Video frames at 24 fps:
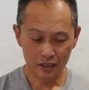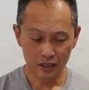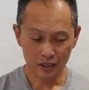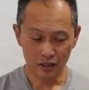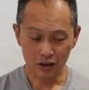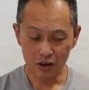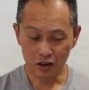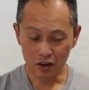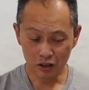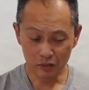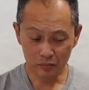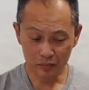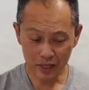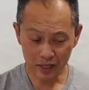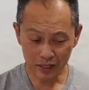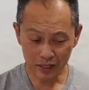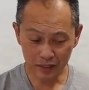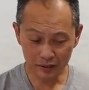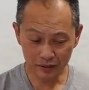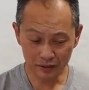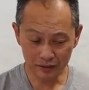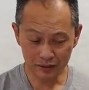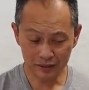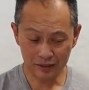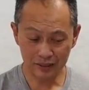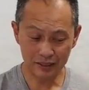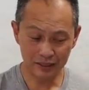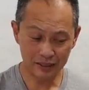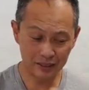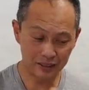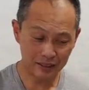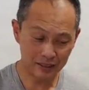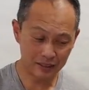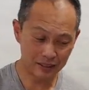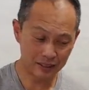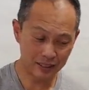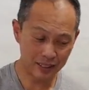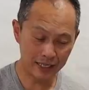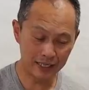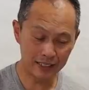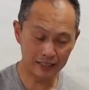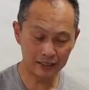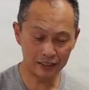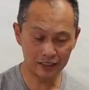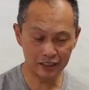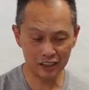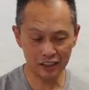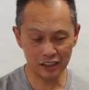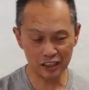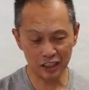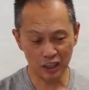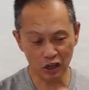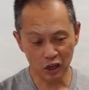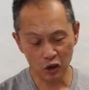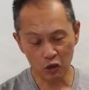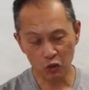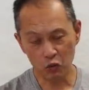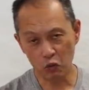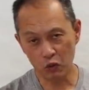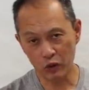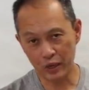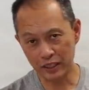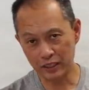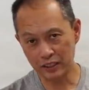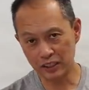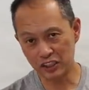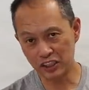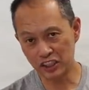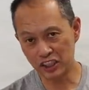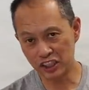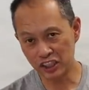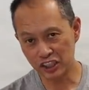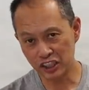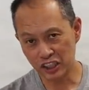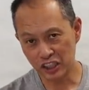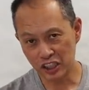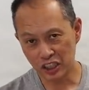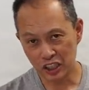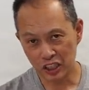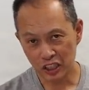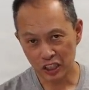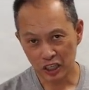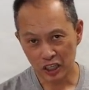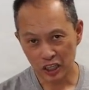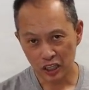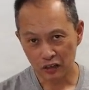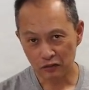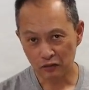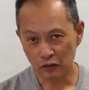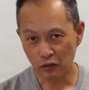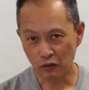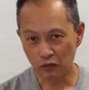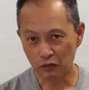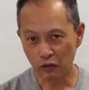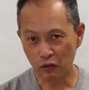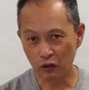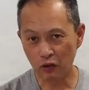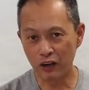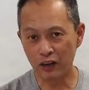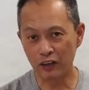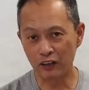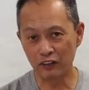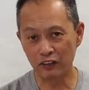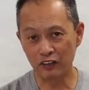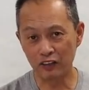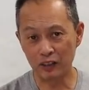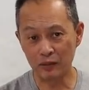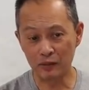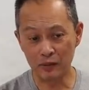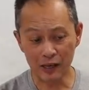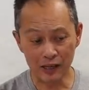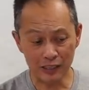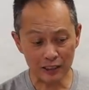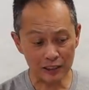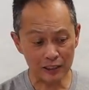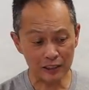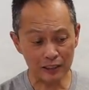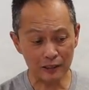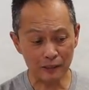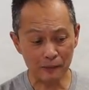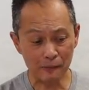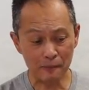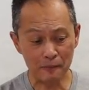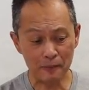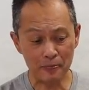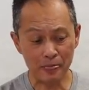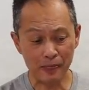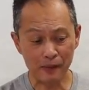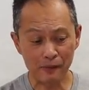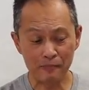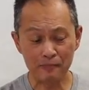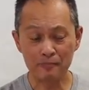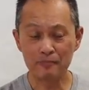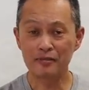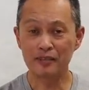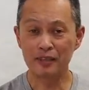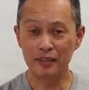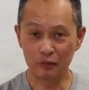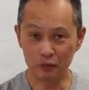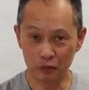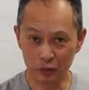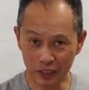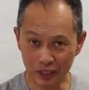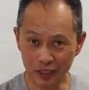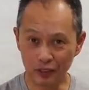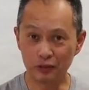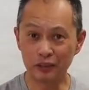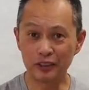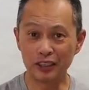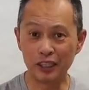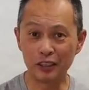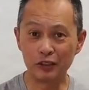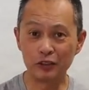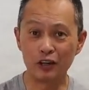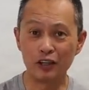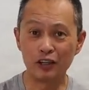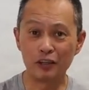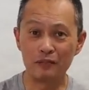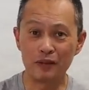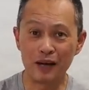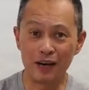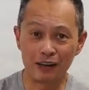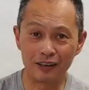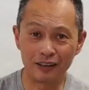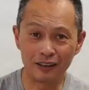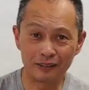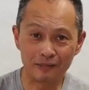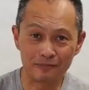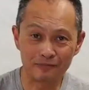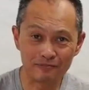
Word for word: all metal, lights, winch for four hundred fifty bucks, and we're here to tell you all about it.